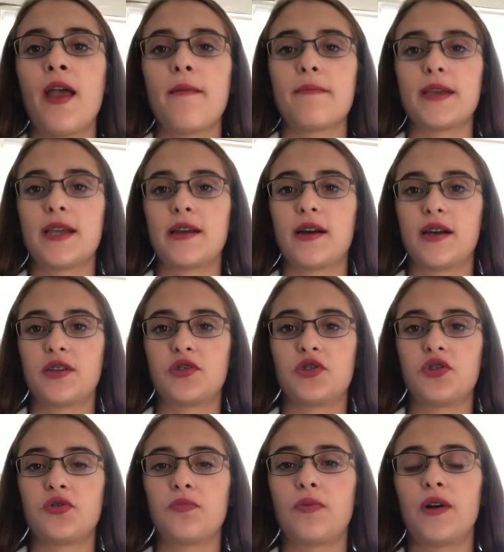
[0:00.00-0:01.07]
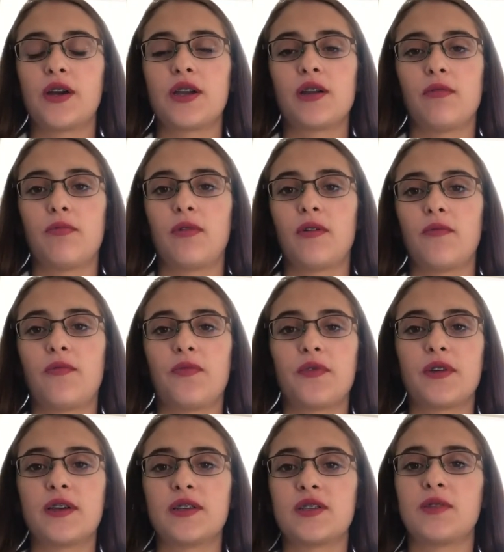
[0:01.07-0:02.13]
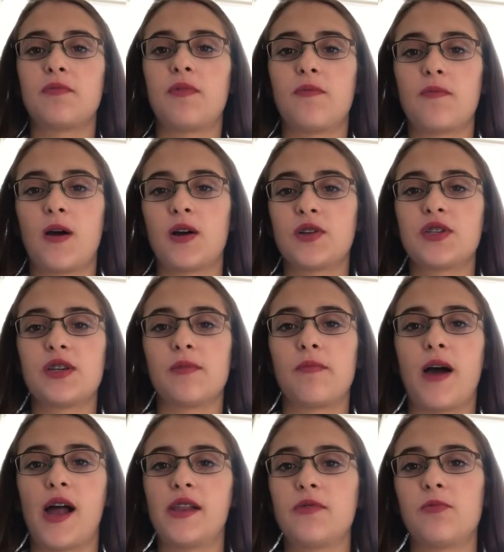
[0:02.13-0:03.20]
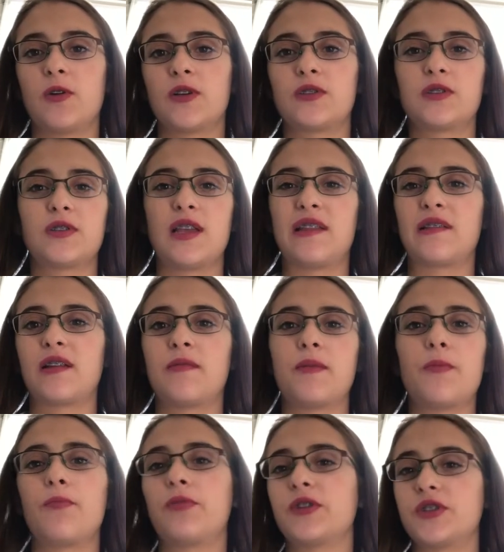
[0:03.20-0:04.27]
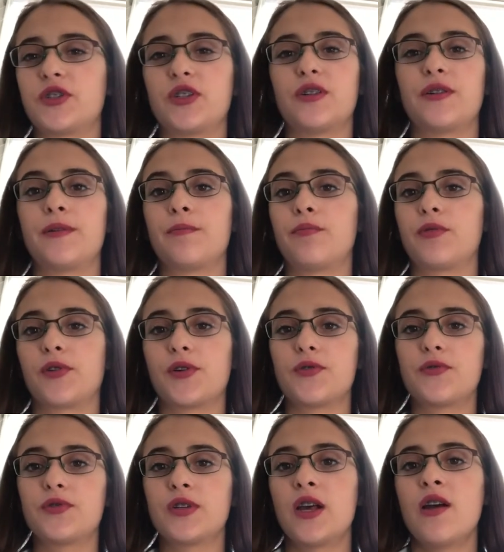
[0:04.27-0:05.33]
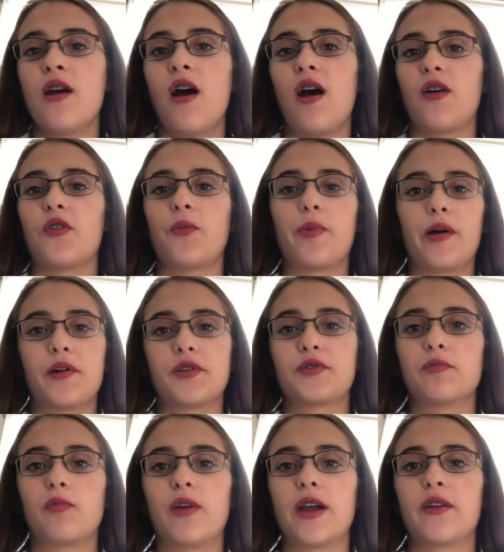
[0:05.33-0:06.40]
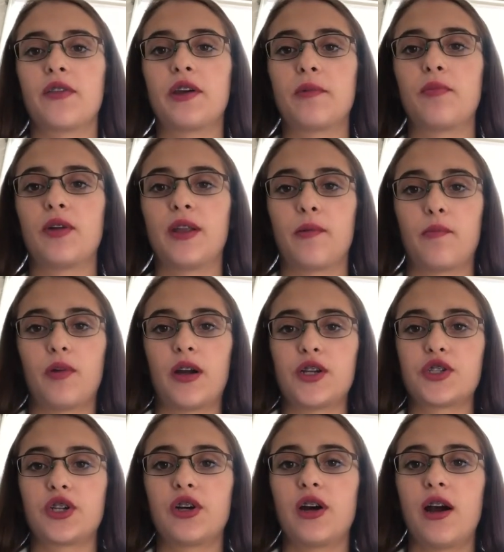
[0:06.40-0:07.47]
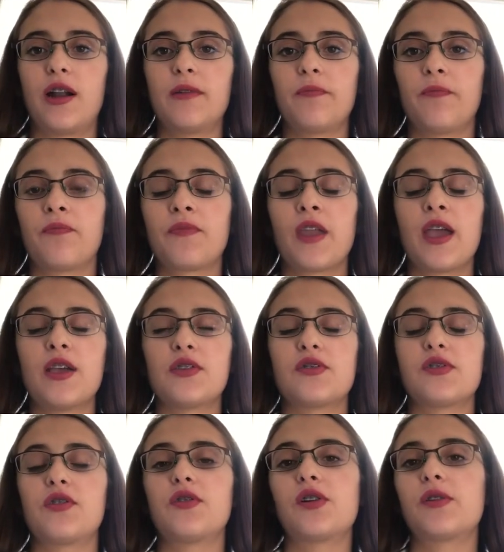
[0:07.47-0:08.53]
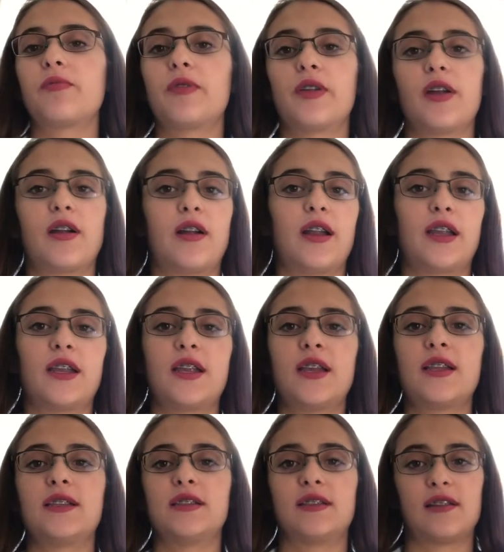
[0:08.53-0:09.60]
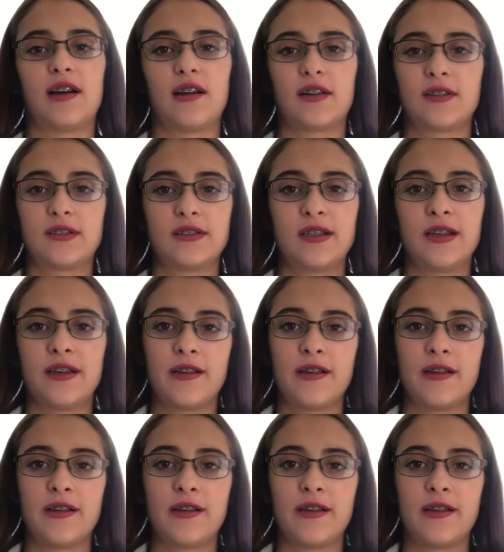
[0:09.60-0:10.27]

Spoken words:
Because you put your because the parts of your body where it's going to be blistered or bruised are the parts where they're putting pressure on. So you go to put it on and it sucks.